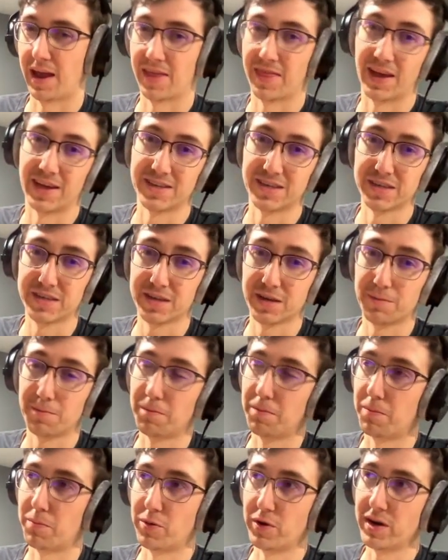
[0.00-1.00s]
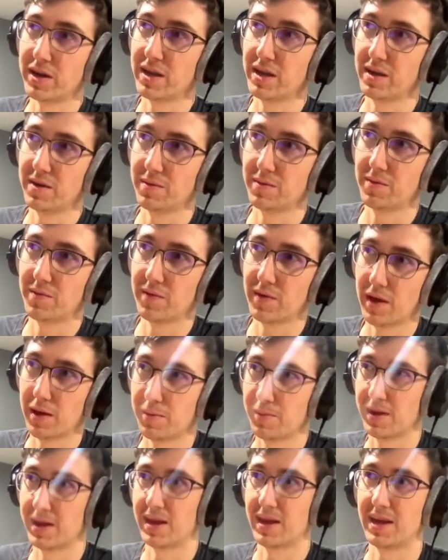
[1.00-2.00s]
And that's just a pretty, I
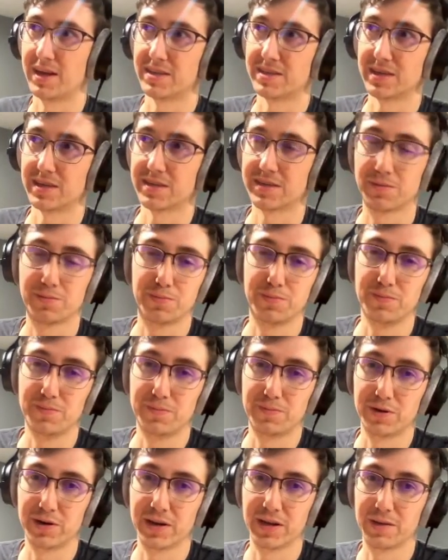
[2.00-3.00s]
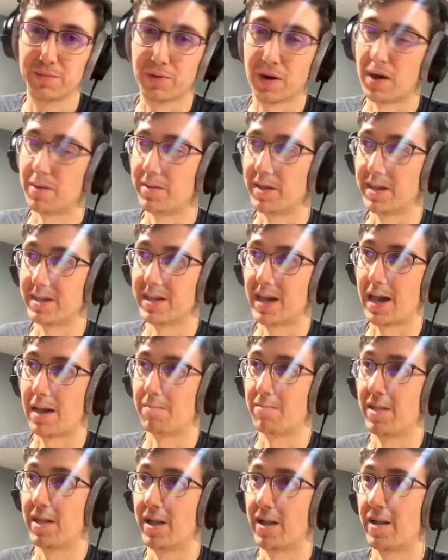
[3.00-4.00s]
mean, it's a pretty prominent tab
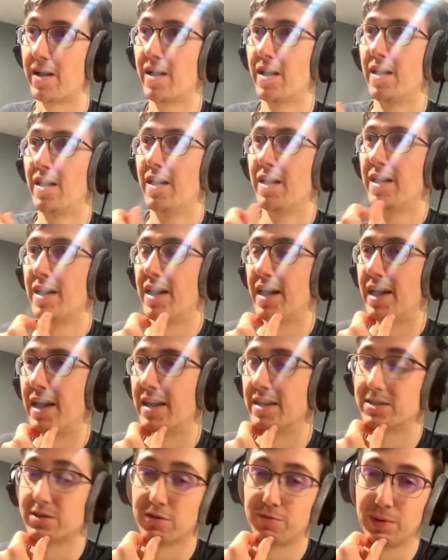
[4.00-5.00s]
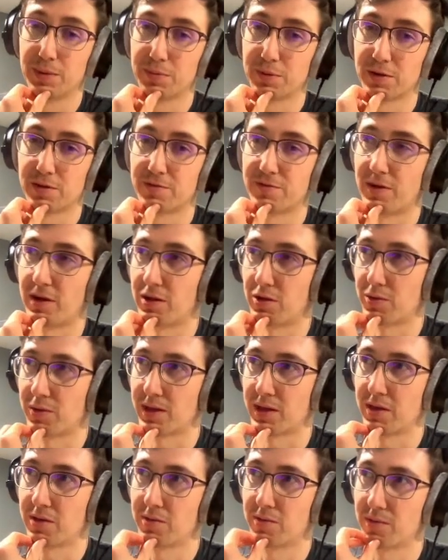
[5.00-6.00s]
there. So if people are
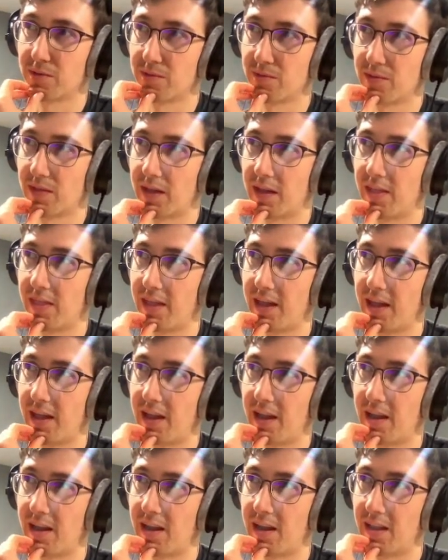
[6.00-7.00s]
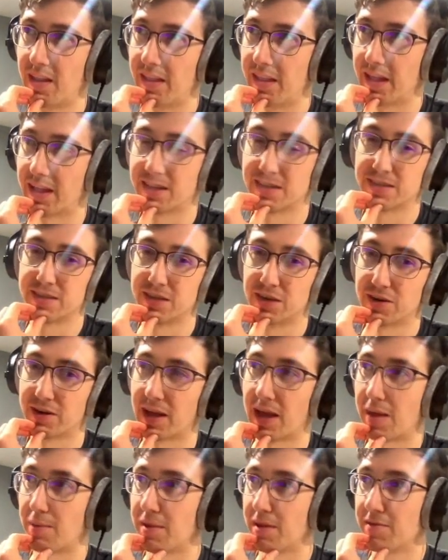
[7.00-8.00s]
following you, and then they can see your
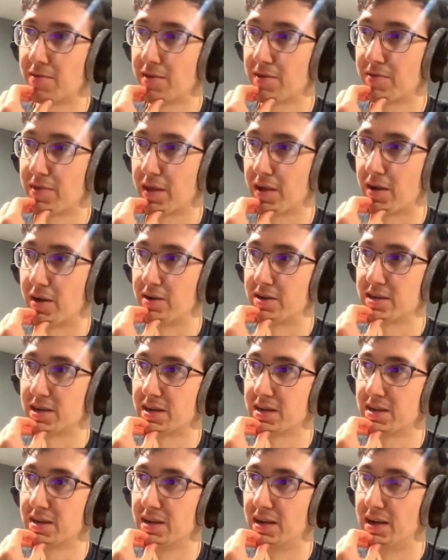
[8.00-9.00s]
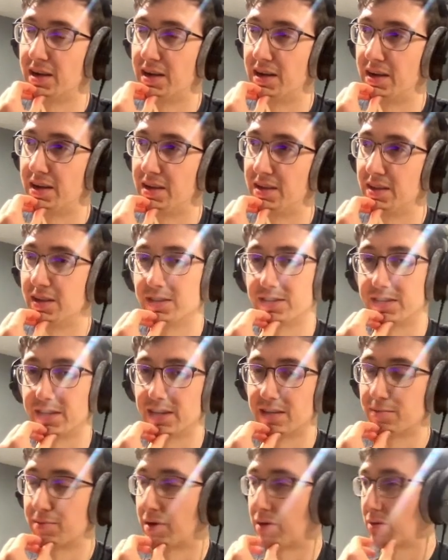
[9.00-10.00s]
game, and even if they aren't, they'll see
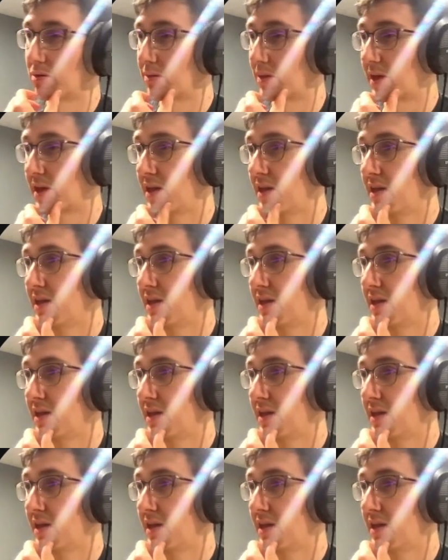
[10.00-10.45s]
it probably.